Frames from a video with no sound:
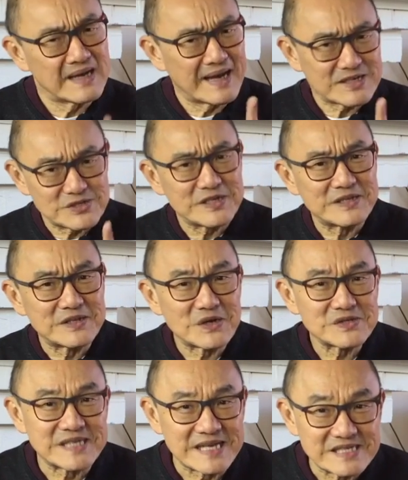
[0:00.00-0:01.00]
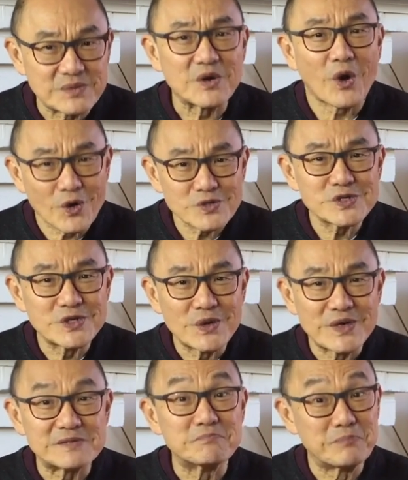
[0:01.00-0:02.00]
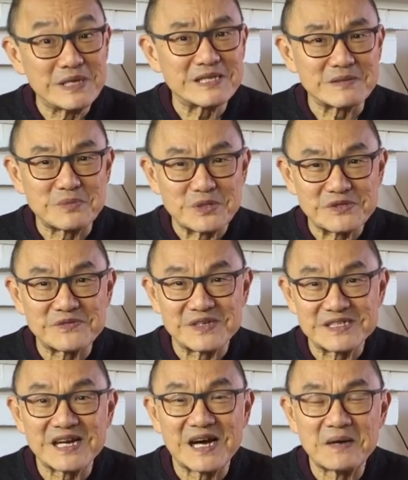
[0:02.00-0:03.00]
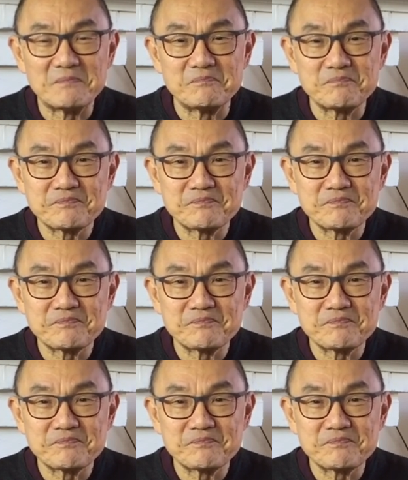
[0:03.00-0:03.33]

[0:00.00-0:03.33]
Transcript: Actually, in those days, they were also known as Beatle boots for a time.